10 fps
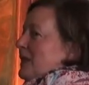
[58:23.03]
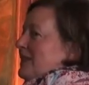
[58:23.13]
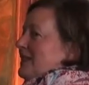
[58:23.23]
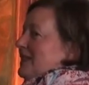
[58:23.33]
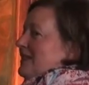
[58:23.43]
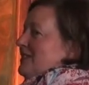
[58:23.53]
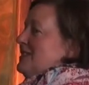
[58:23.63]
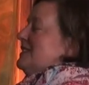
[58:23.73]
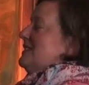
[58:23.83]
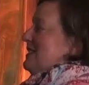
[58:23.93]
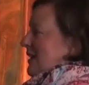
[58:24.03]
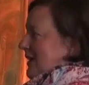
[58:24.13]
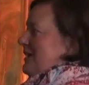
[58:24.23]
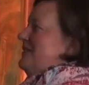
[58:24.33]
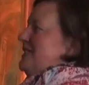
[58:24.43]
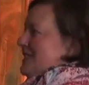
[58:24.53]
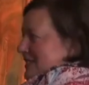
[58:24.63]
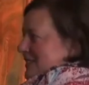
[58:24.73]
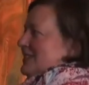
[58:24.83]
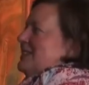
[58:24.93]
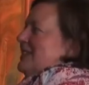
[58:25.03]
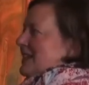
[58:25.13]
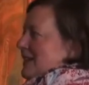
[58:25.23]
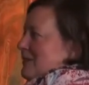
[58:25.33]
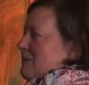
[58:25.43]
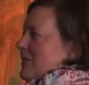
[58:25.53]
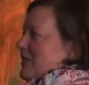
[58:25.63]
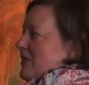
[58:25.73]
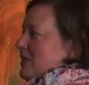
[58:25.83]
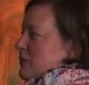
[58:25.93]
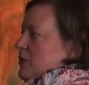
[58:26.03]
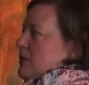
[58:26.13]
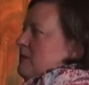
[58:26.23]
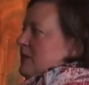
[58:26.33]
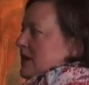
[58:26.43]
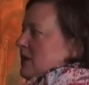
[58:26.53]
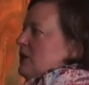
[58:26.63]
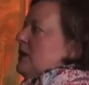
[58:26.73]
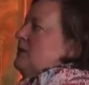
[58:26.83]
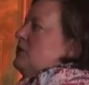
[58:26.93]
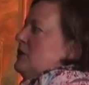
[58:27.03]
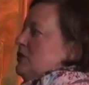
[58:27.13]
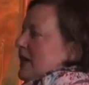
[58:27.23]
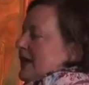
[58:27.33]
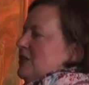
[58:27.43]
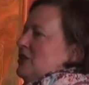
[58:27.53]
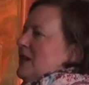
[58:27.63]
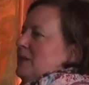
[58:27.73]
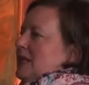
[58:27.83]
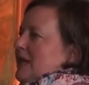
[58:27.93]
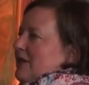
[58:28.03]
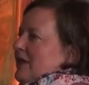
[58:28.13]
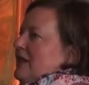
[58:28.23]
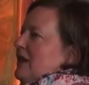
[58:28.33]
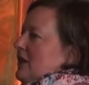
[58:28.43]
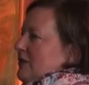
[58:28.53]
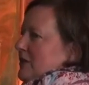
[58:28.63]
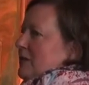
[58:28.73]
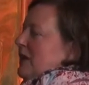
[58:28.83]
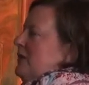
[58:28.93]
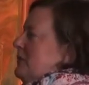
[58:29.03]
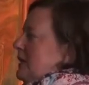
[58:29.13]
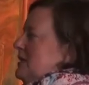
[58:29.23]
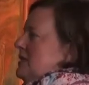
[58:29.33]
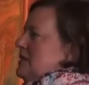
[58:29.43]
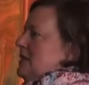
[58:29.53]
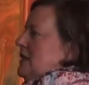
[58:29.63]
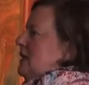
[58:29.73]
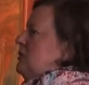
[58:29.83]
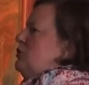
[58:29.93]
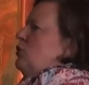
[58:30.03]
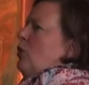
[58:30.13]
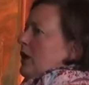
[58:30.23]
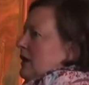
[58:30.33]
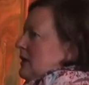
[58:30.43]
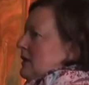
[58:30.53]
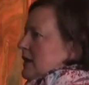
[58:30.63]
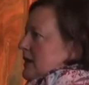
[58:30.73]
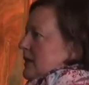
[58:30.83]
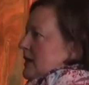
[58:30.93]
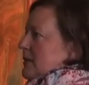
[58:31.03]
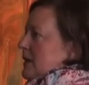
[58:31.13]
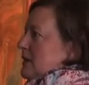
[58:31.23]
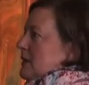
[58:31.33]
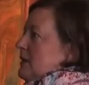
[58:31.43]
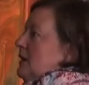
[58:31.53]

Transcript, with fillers: but there's a ton of visitors that come through the mill, come through the dry goods shop and the cafe that are from other places that adore coming up here.